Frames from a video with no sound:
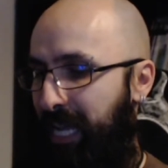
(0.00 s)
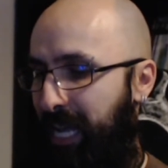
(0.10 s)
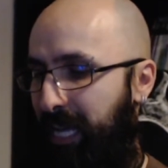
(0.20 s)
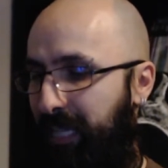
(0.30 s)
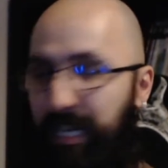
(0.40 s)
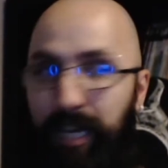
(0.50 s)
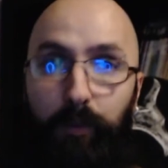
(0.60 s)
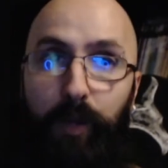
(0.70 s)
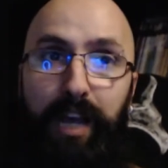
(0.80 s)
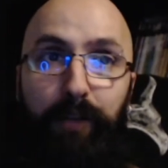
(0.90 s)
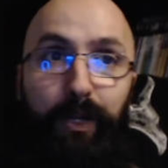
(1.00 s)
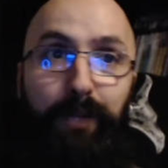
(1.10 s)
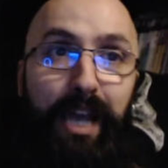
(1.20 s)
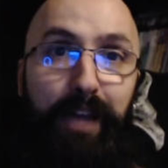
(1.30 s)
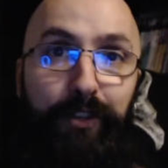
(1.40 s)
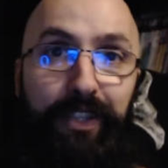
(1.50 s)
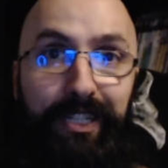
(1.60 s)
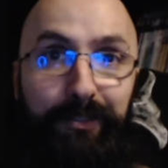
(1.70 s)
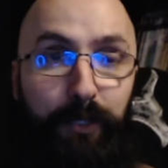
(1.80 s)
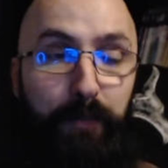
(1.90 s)
And we're gonna be halfway
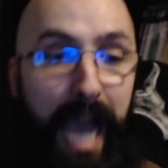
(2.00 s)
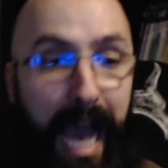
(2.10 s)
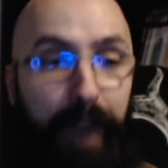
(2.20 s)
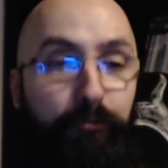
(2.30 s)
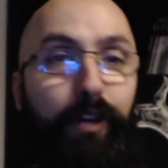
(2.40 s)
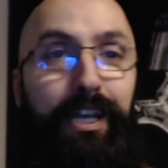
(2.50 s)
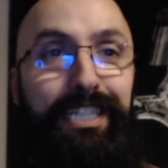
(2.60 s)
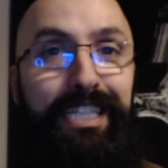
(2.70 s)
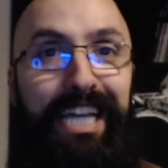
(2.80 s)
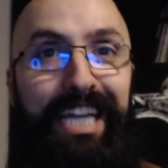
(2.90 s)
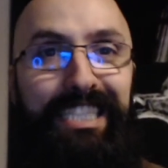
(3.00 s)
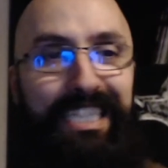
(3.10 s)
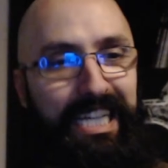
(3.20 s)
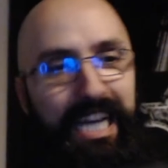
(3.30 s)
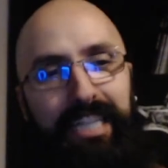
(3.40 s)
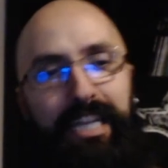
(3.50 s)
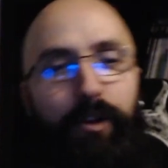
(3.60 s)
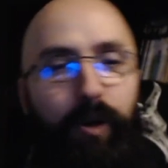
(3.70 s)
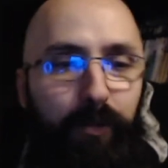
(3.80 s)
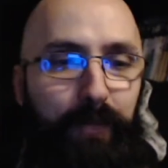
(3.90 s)
there. We're gonna be halfway to the end, and
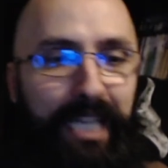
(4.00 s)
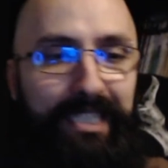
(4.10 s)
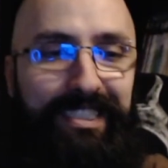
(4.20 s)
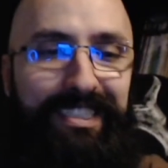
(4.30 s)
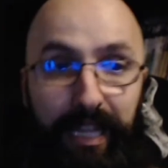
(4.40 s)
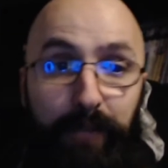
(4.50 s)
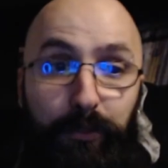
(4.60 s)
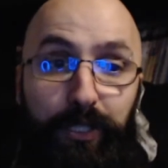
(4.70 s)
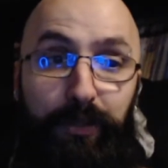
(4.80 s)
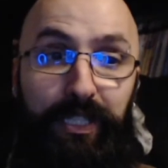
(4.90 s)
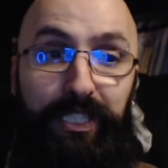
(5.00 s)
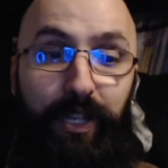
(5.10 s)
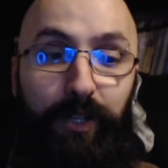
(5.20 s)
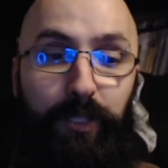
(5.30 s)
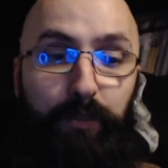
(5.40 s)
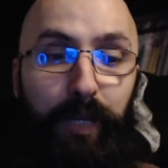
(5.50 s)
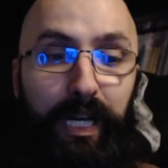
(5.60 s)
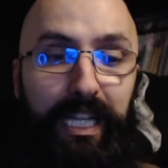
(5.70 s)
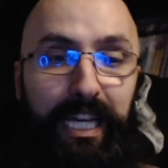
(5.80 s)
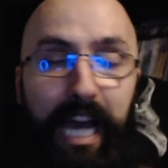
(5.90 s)
then oh man, and then we'll see where this goes.
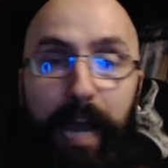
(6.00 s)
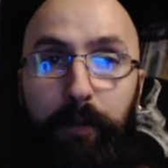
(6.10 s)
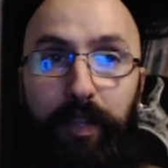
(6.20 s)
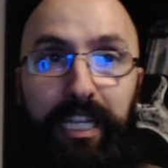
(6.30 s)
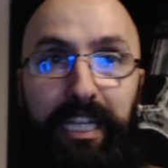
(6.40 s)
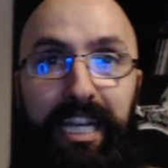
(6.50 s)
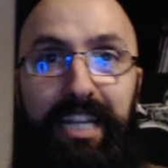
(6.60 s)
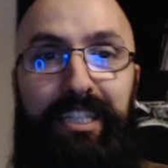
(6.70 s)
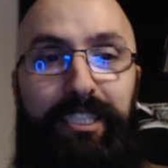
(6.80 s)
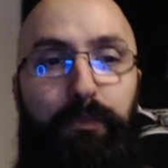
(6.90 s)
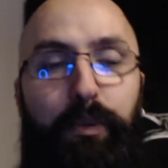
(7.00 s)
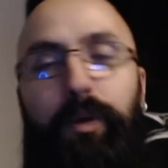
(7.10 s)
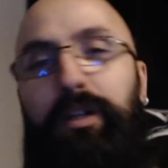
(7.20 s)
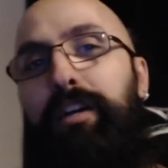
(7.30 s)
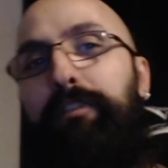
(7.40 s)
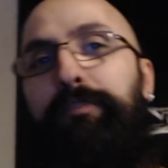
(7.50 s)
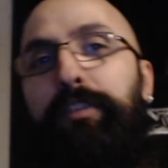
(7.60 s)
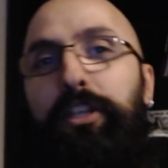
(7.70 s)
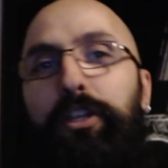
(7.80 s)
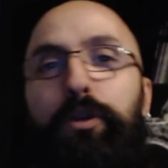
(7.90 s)
But I really need the support of
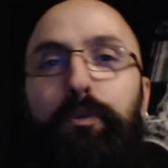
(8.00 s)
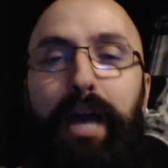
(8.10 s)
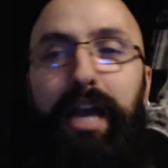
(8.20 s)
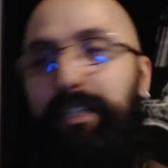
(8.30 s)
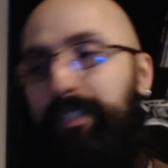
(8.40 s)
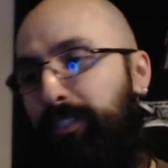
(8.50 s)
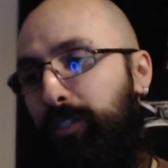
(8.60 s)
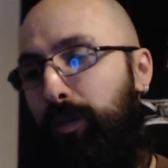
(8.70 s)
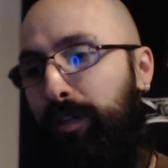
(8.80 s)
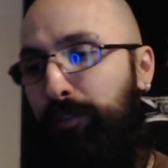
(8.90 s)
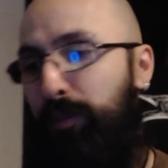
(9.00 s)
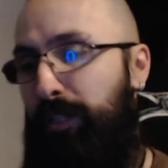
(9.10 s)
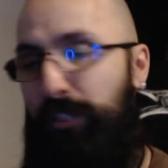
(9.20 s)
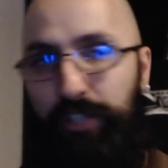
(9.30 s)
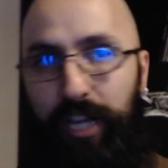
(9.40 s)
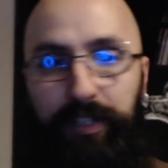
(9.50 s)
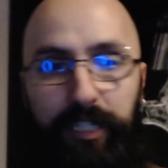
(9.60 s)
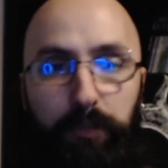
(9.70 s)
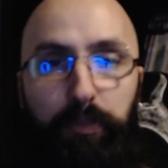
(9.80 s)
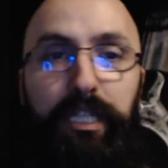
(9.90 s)
new backers, so if you can share
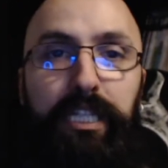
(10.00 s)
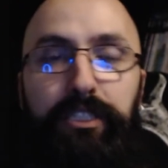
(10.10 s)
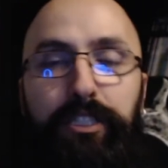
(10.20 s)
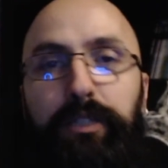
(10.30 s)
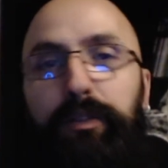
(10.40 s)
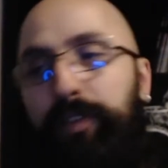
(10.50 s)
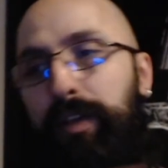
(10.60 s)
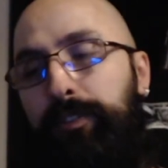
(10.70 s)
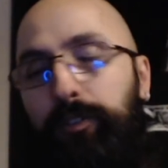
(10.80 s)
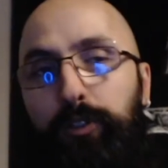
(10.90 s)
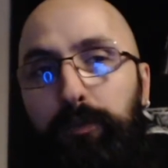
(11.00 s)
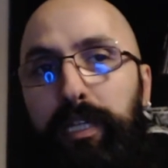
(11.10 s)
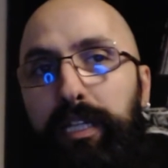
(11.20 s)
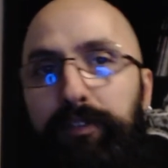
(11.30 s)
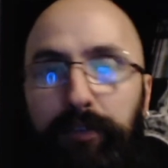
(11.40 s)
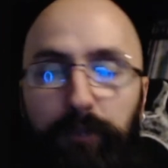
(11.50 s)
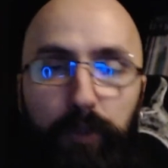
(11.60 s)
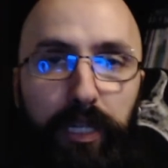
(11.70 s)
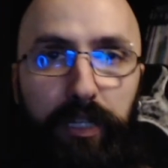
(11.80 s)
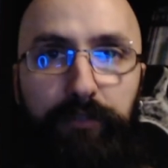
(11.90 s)
this, please do. If you have social media, if you have
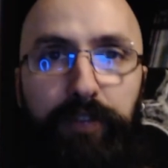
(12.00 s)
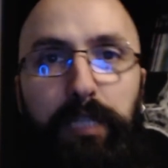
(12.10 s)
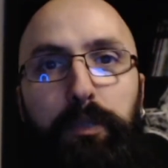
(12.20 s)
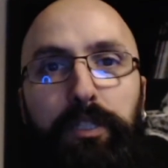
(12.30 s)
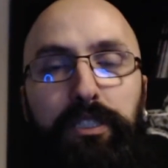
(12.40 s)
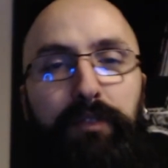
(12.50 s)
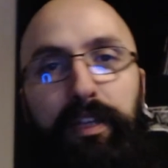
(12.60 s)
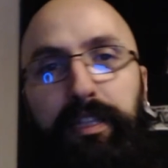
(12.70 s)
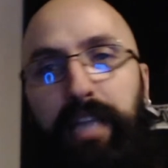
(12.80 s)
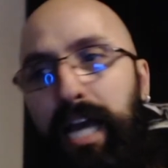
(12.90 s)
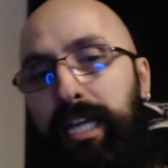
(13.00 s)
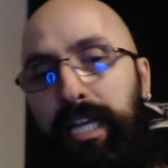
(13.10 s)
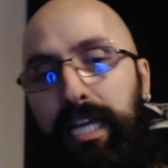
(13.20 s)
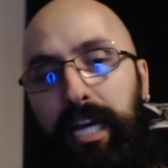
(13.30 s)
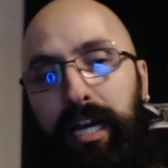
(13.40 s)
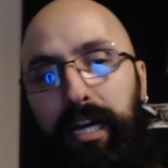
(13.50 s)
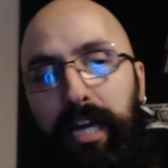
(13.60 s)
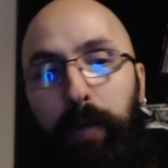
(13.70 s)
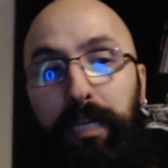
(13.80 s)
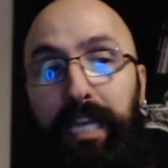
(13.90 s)
Twitter, Facebook, stuff like that,
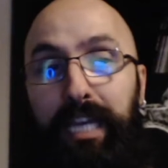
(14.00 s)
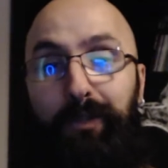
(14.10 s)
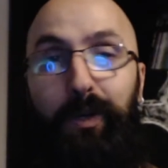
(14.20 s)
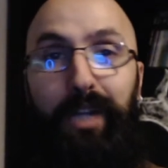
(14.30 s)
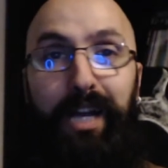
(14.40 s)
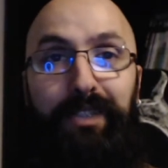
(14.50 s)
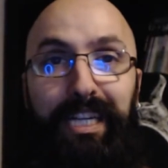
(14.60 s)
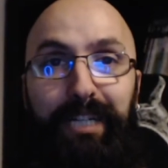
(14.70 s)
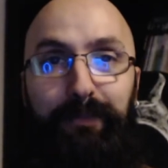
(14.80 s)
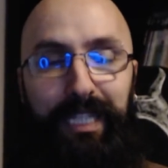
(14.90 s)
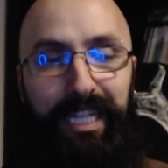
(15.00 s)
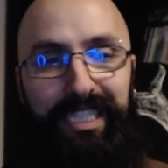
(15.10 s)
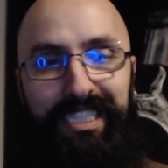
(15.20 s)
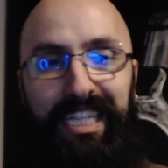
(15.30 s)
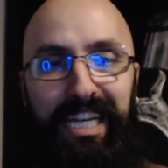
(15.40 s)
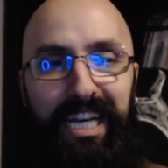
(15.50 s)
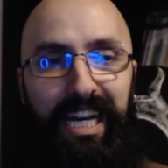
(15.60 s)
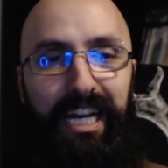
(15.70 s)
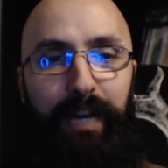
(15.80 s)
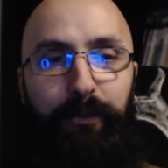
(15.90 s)
help me get the word out there, because
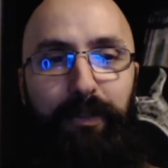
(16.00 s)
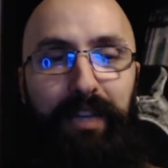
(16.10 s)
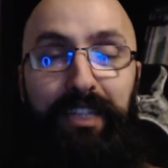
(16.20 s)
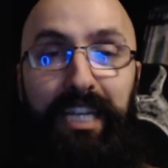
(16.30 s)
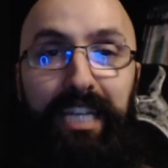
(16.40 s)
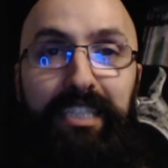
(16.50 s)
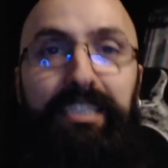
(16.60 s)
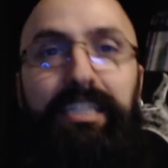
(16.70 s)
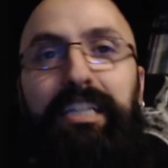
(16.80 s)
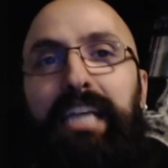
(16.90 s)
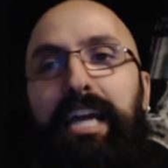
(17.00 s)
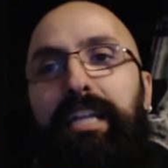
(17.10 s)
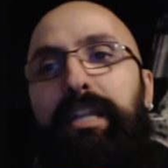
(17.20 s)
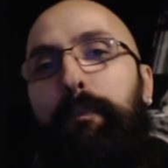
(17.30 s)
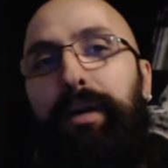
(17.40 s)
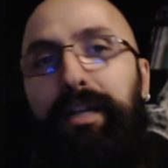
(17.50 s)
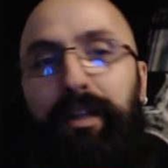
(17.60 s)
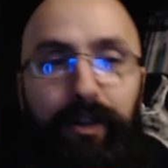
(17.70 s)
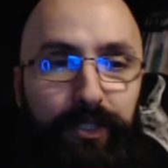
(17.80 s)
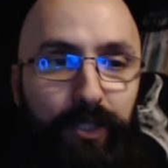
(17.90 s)
I would love to get this to the end,
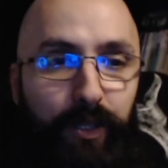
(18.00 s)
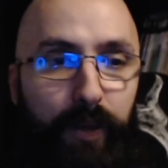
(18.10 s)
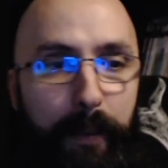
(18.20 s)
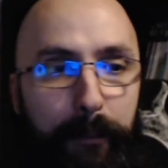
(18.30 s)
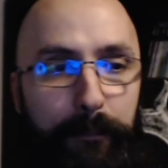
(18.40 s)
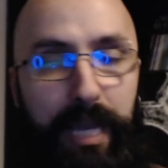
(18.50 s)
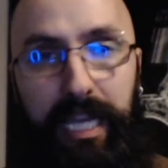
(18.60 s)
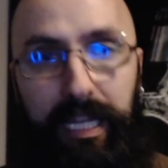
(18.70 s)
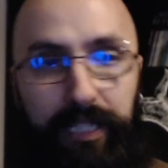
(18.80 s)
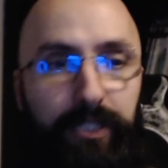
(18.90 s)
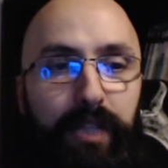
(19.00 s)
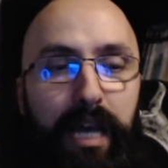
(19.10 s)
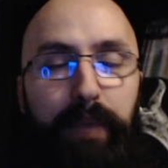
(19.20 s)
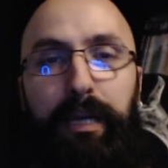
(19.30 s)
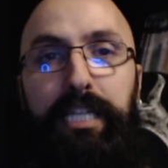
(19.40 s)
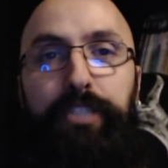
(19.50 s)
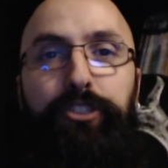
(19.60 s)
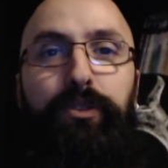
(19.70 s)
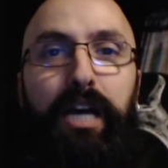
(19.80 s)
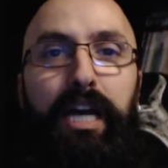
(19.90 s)
but also make it so that by
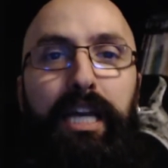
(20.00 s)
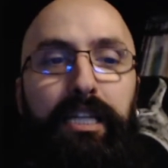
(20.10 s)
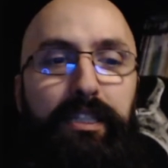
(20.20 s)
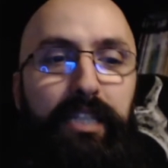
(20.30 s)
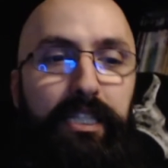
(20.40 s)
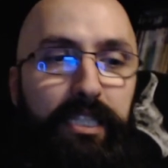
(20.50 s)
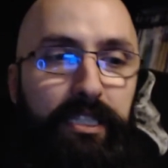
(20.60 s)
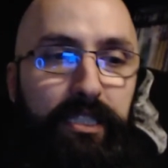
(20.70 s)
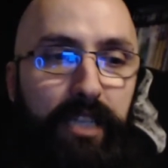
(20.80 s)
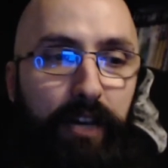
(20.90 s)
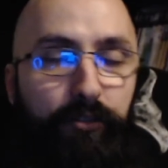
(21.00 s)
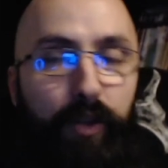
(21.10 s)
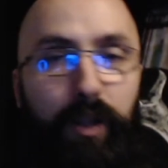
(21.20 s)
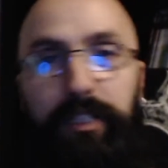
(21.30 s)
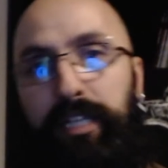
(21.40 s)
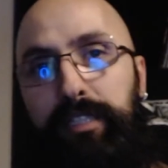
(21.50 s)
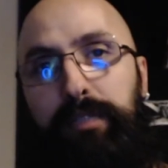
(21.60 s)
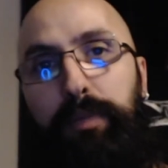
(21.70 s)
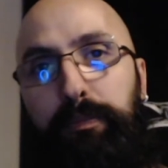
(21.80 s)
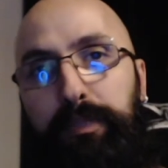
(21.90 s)
issue 9, this is for all
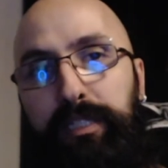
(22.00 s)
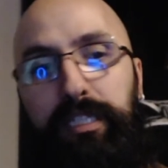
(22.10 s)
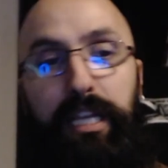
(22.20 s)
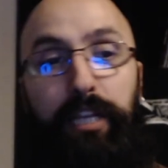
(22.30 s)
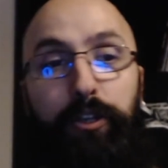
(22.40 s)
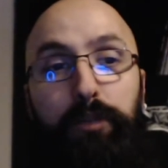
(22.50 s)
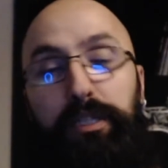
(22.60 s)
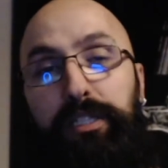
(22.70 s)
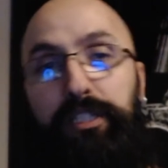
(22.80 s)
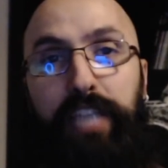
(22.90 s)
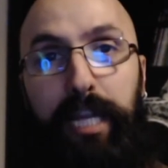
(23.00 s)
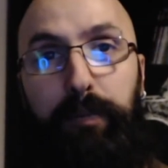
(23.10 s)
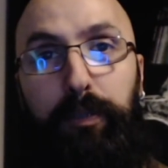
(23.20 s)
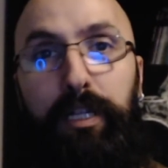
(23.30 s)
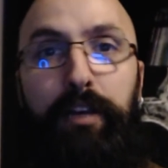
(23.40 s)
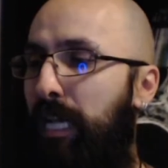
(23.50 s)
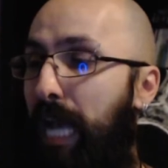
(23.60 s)
intents and purposes, it could be sustainable.